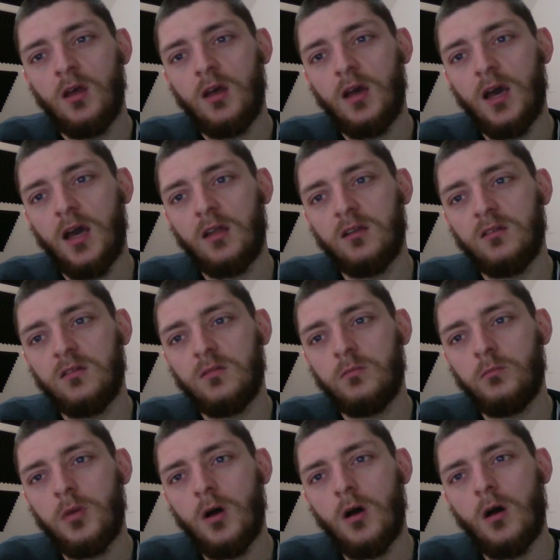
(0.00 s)
and
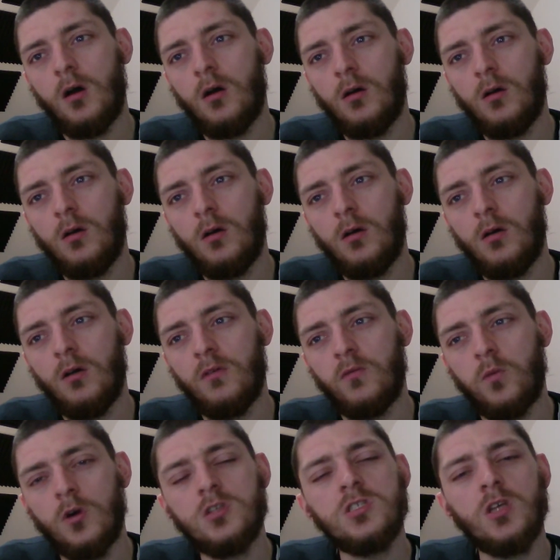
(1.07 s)
part
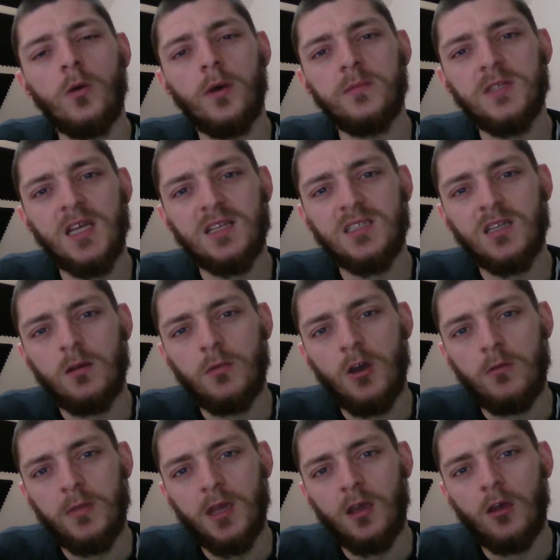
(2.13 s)
of what's so upsetting
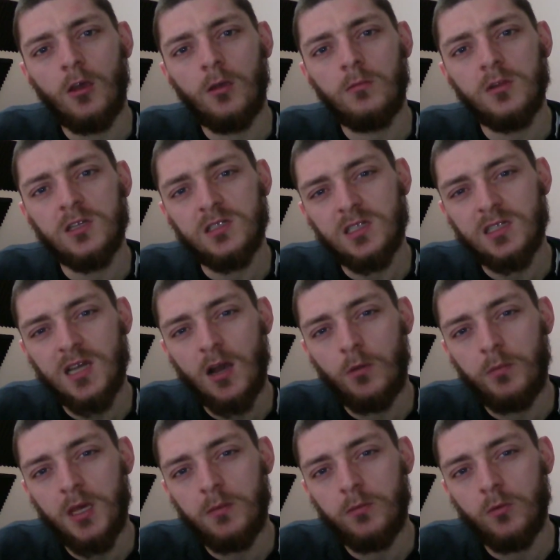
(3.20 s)
about being homeless is how
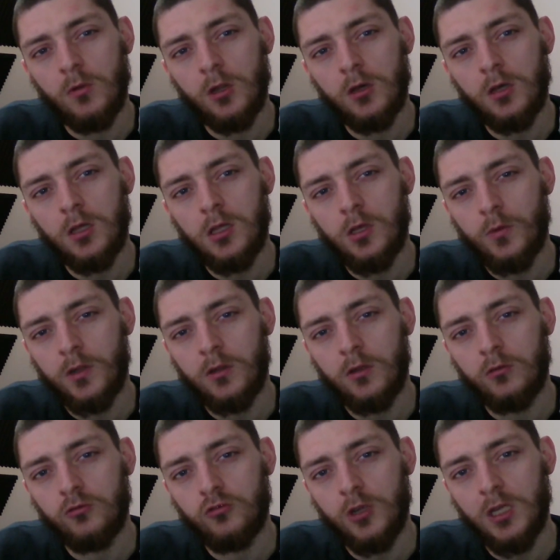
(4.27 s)
people look at you and
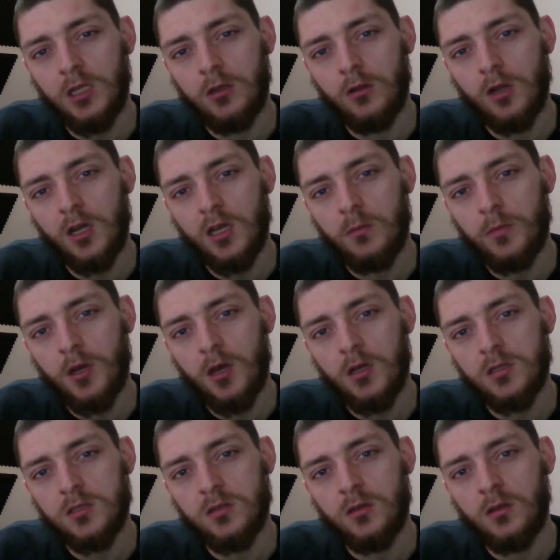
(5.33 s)
don't treat you like a
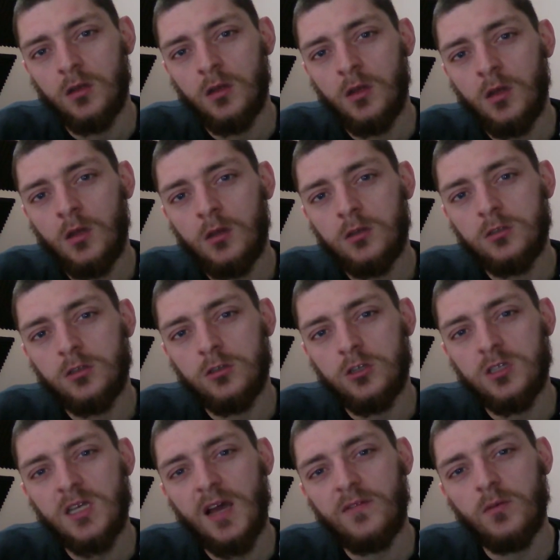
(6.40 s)
person. So
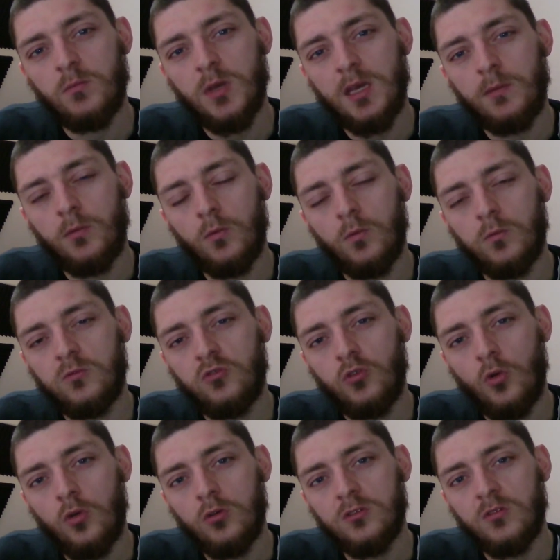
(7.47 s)
just having people
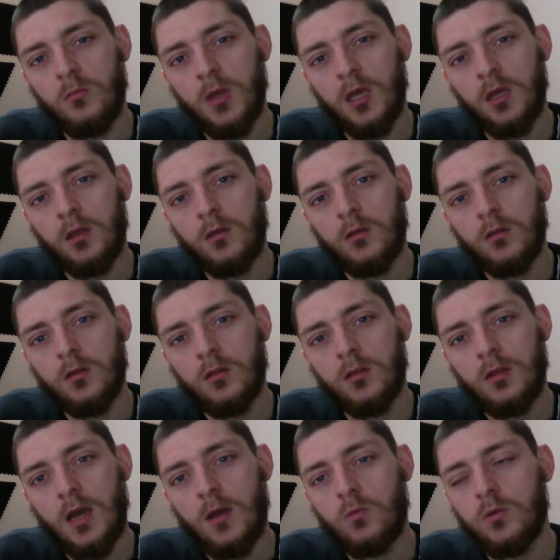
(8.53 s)
talk to me,
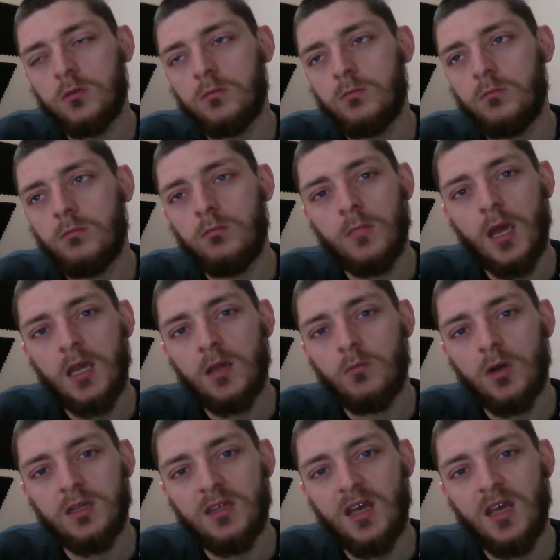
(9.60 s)
that would make
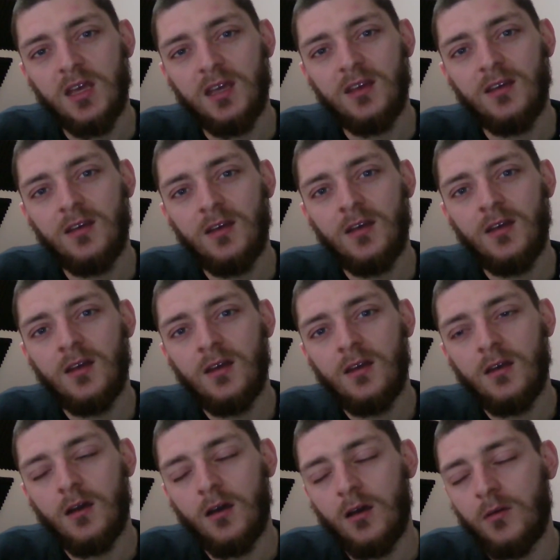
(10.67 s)
my day.
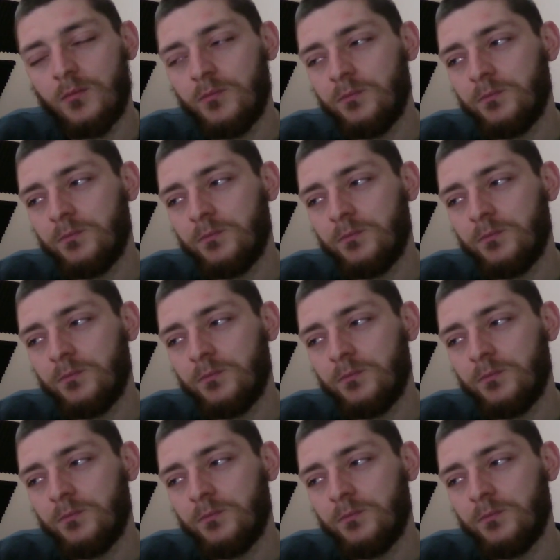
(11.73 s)
So